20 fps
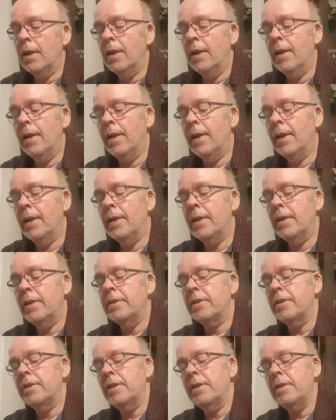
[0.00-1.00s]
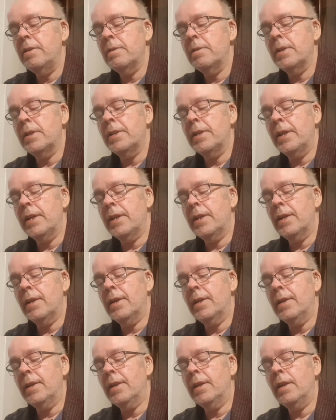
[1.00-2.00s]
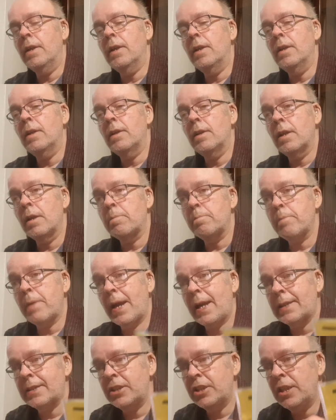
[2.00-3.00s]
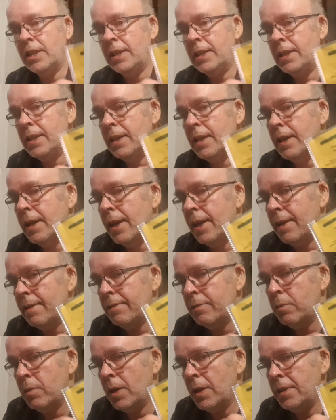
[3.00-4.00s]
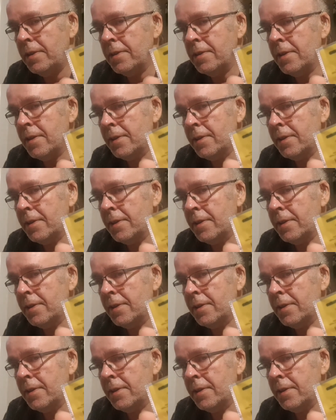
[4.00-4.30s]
And another one here, Apache F1.